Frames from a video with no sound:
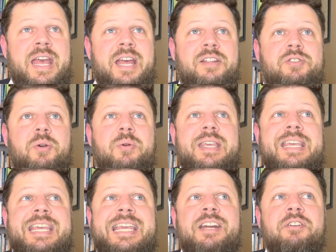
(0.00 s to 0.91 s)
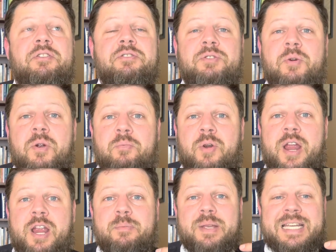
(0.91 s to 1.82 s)
And so He hears your
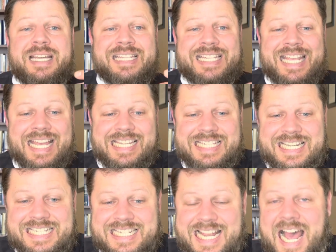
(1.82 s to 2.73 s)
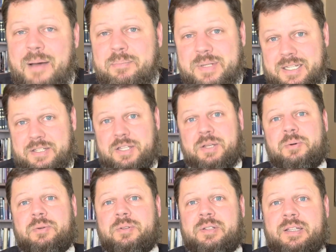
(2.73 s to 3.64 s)
prayer because He has adopted you.